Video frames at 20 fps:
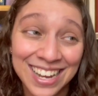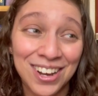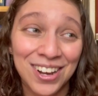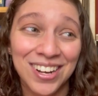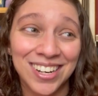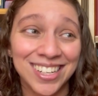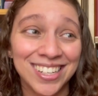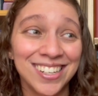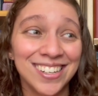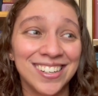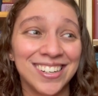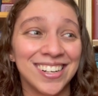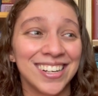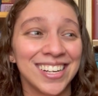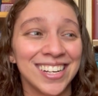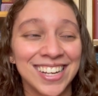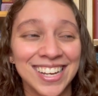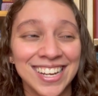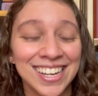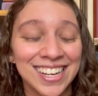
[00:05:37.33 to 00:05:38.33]
Ah, uh,
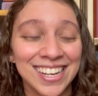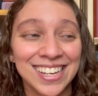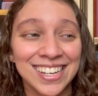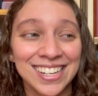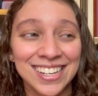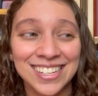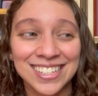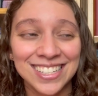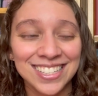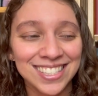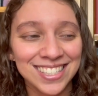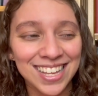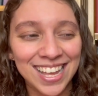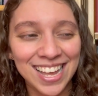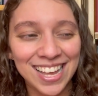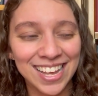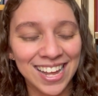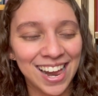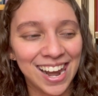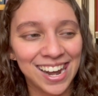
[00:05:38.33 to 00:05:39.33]
just
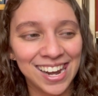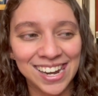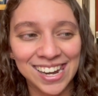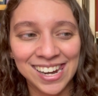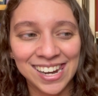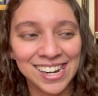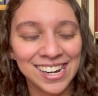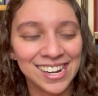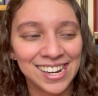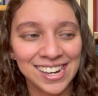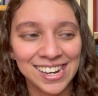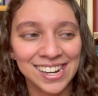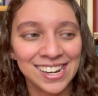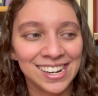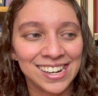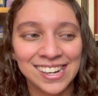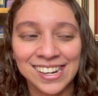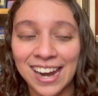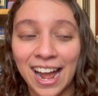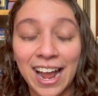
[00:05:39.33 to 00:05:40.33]
like
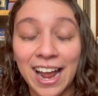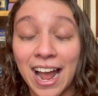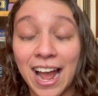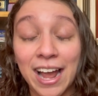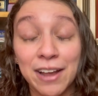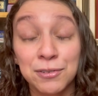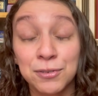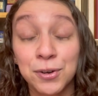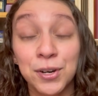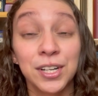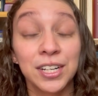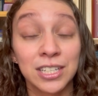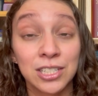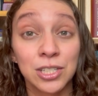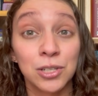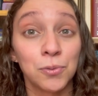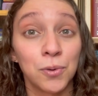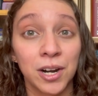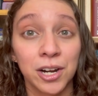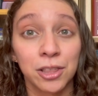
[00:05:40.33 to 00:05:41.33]
I, I really
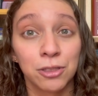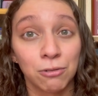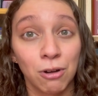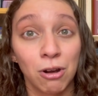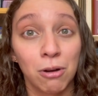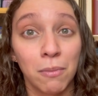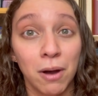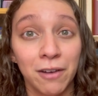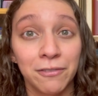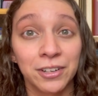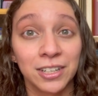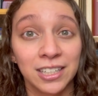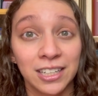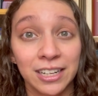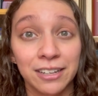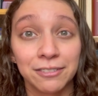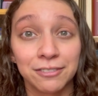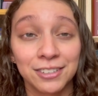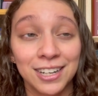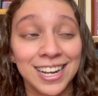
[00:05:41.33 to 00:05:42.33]
do want to throw him off a
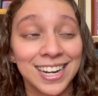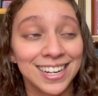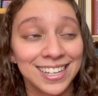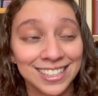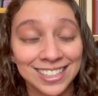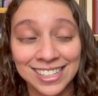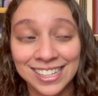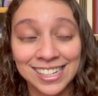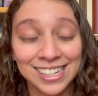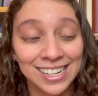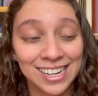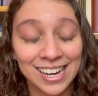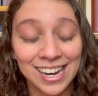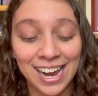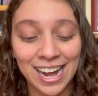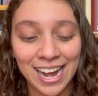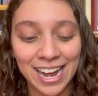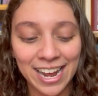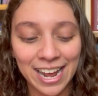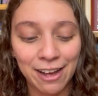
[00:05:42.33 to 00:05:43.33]
cliff. Like
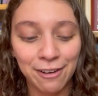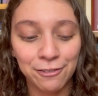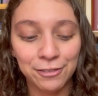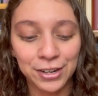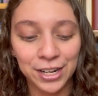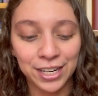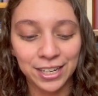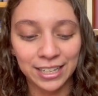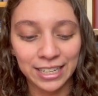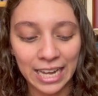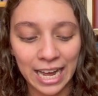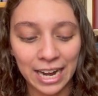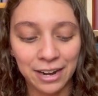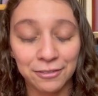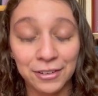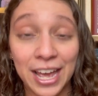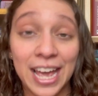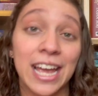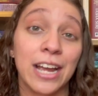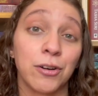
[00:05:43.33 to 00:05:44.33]
I have a lot of
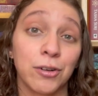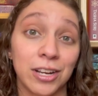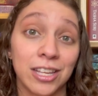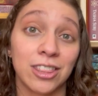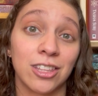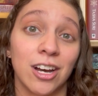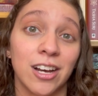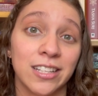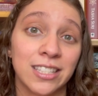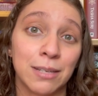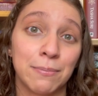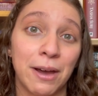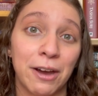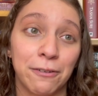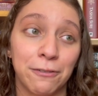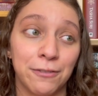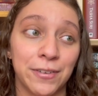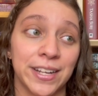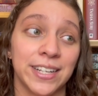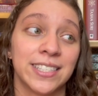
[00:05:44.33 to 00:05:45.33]
angry thoughts about
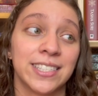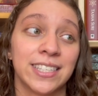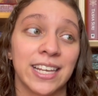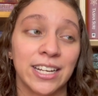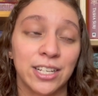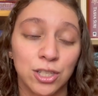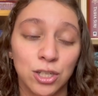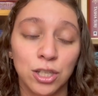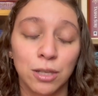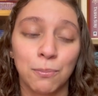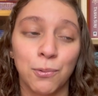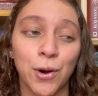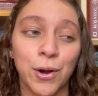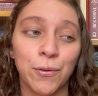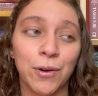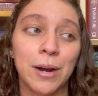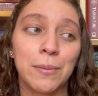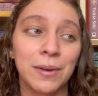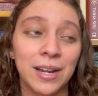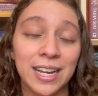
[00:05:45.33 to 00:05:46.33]
Fitz, like to the point
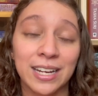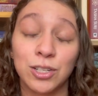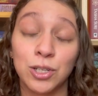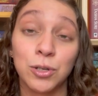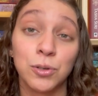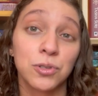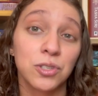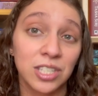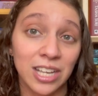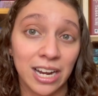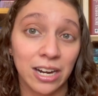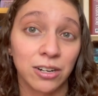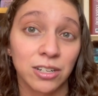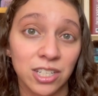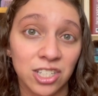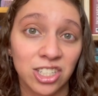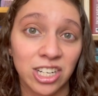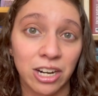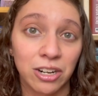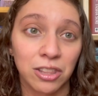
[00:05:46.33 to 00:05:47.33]
where I'm like too scared to
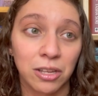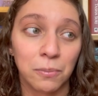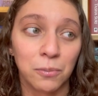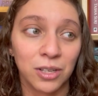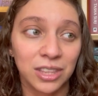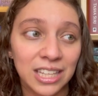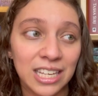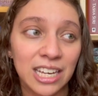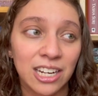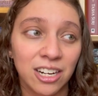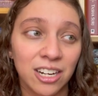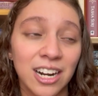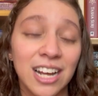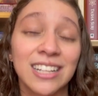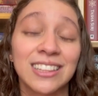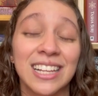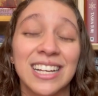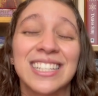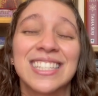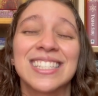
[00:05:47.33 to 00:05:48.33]
share them with the
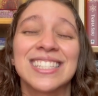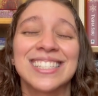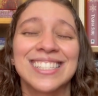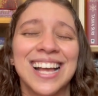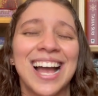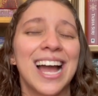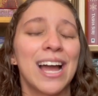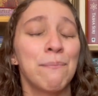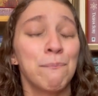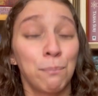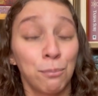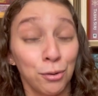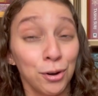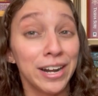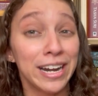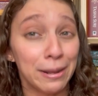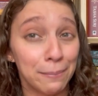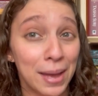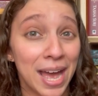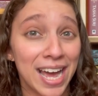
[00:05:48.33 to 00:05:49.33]
internet. That's I'm
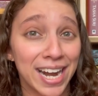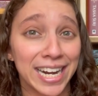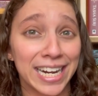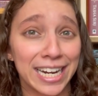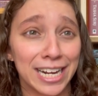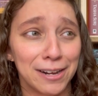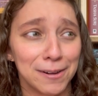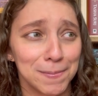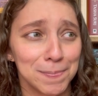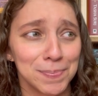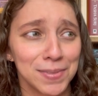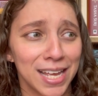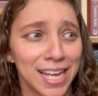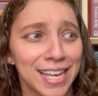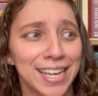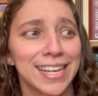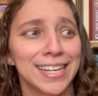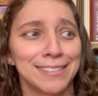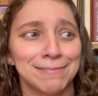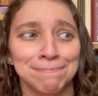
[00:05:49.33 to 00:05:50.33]
pretty mad at him.
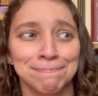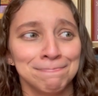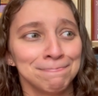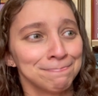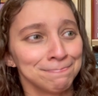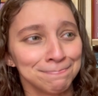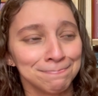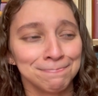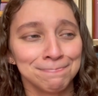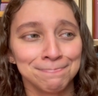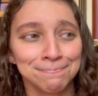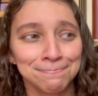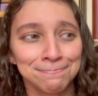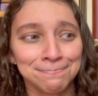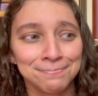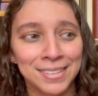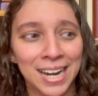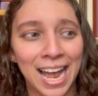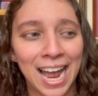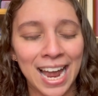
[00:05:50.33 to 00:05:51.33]
Like
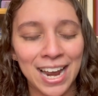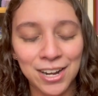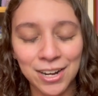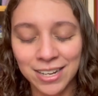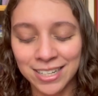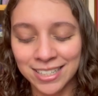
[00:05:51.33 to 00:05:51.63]
I